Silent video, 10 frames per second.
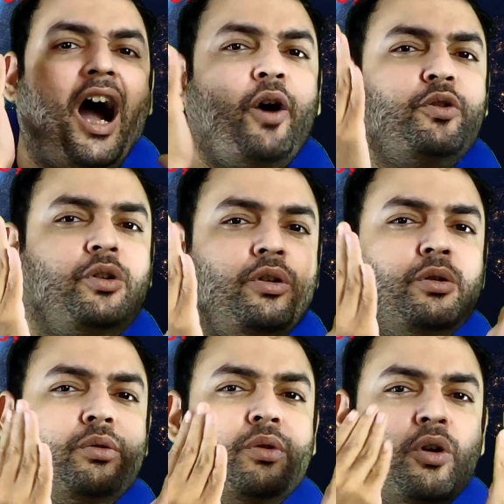how
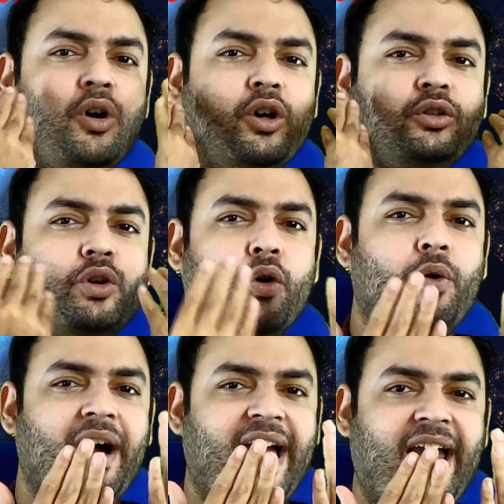to
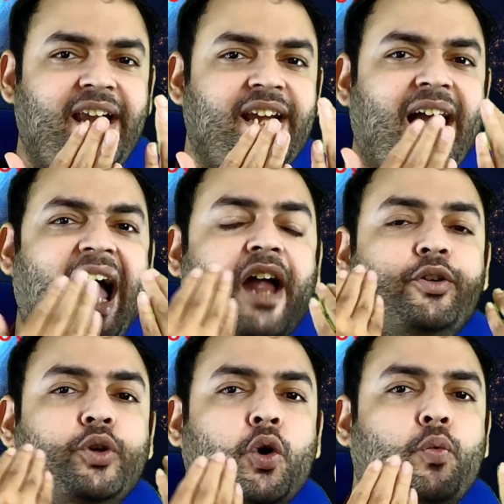go ahead
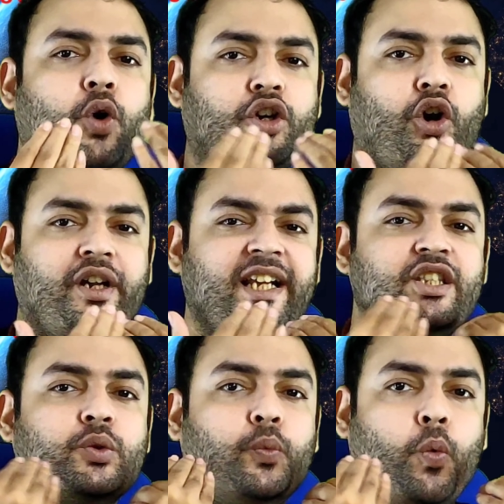and know what
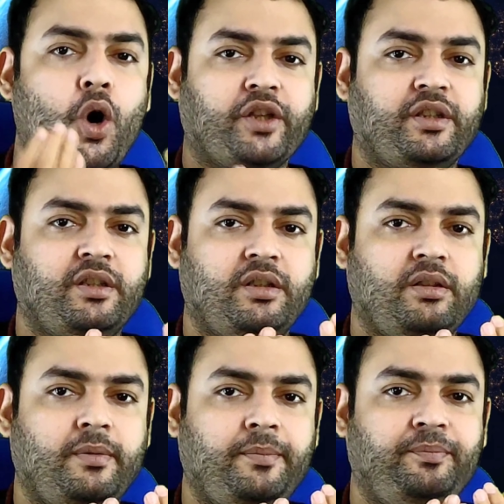audience
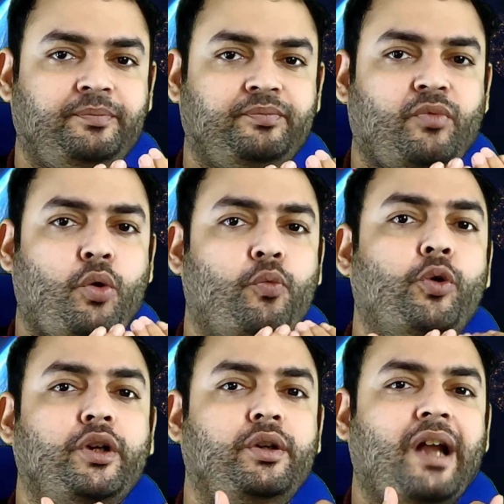wants.
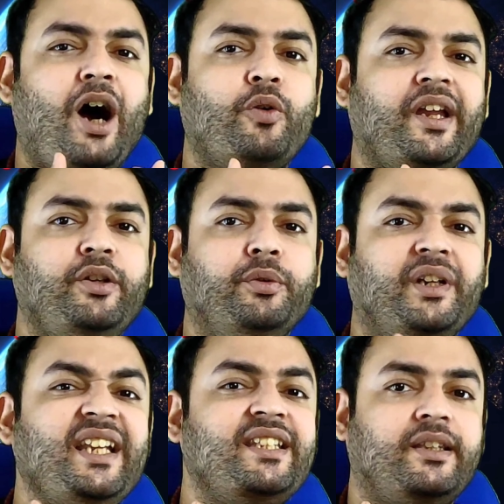How can
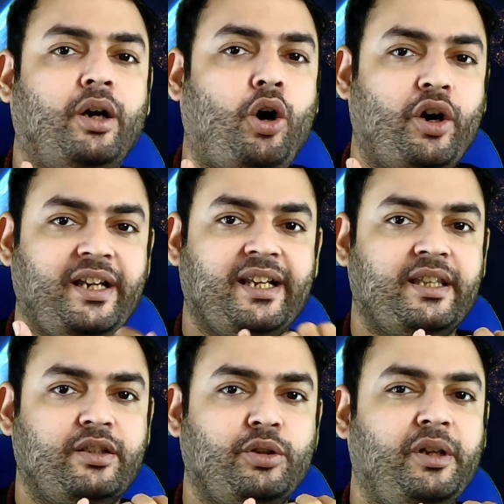you reach the
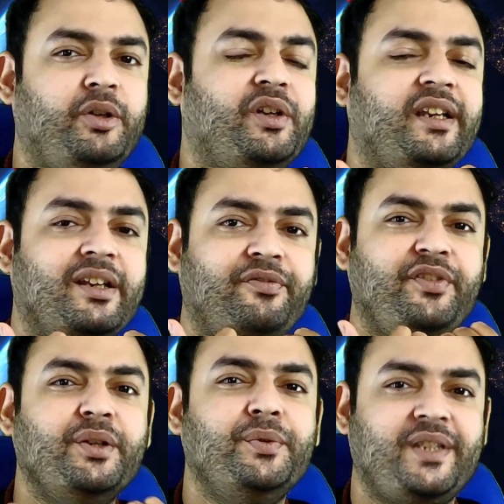audience so that you can get
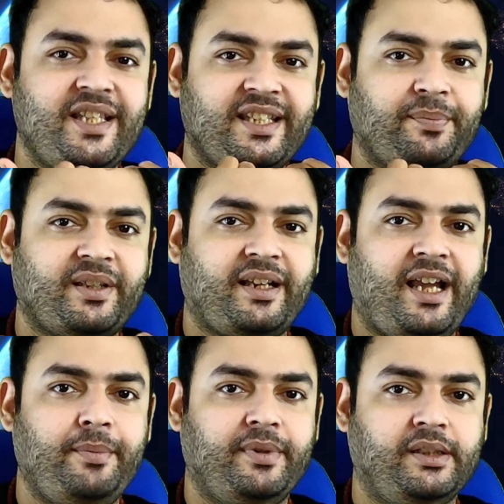views and
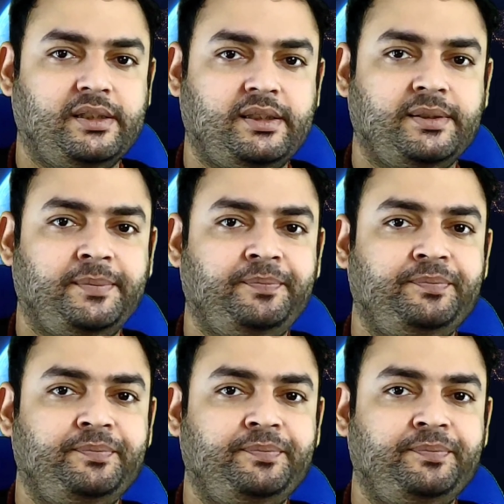subscribers?